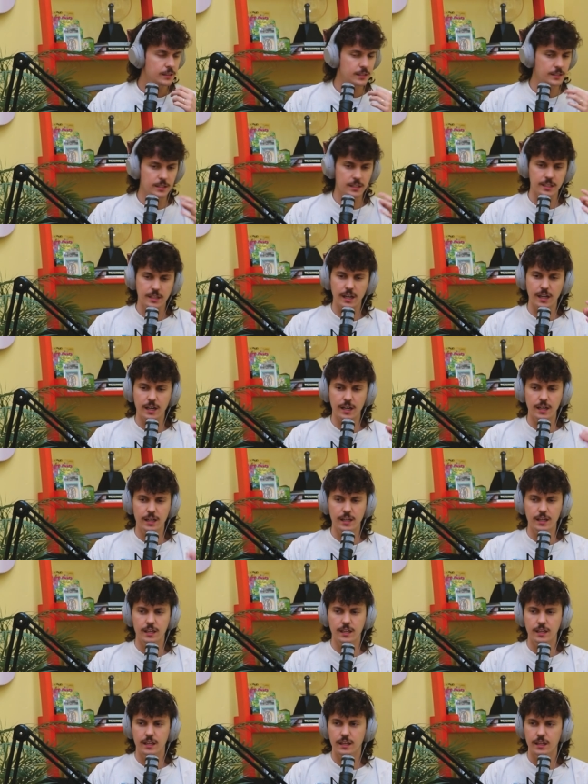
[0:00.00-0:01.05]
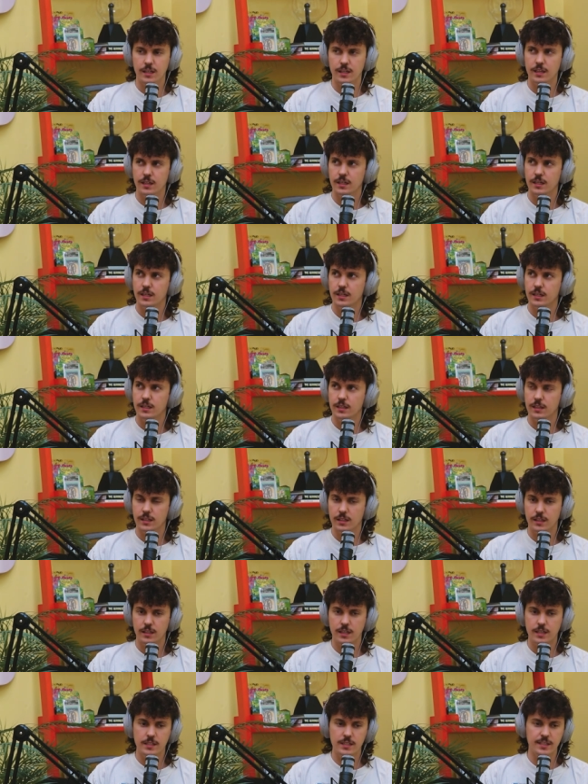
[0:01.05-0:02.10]
Is this guy
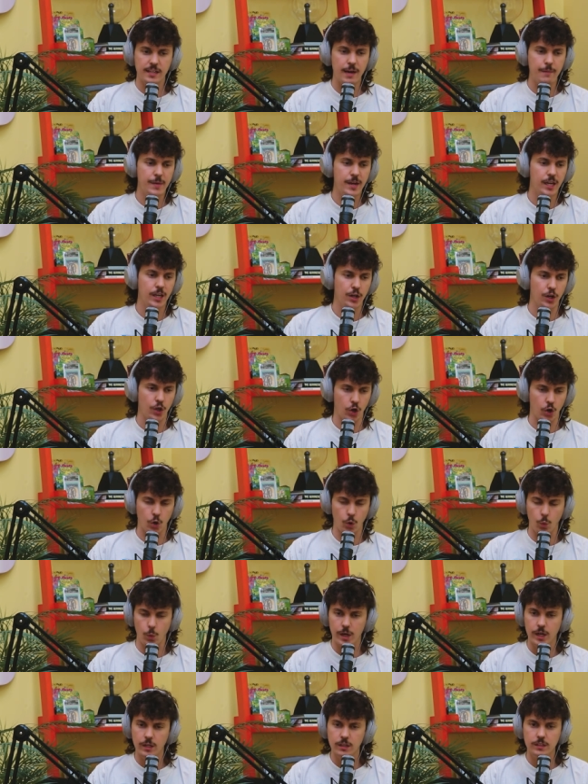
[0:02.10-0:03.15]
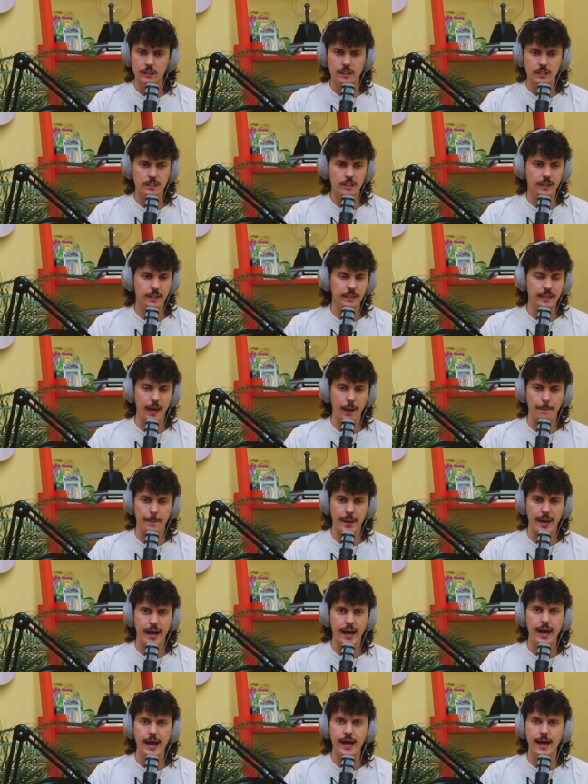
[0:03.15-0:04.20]
making a quilt? Because look at that
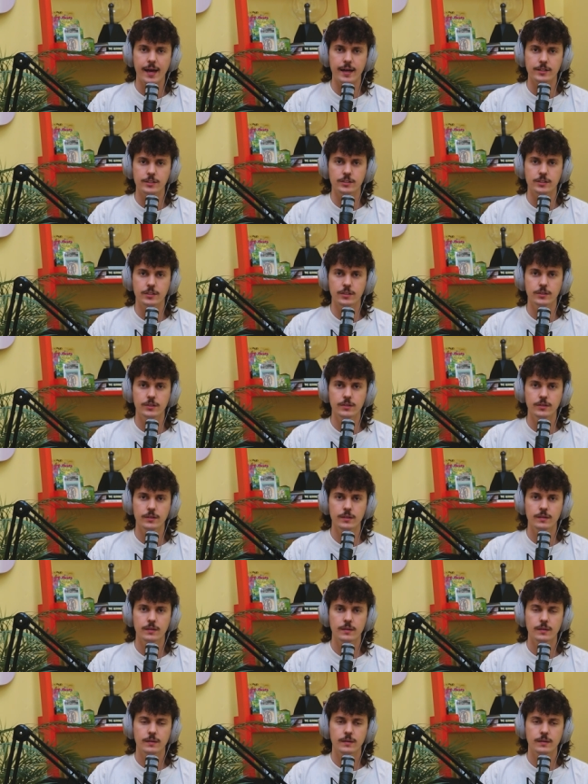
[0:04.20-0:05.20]
patch, dude.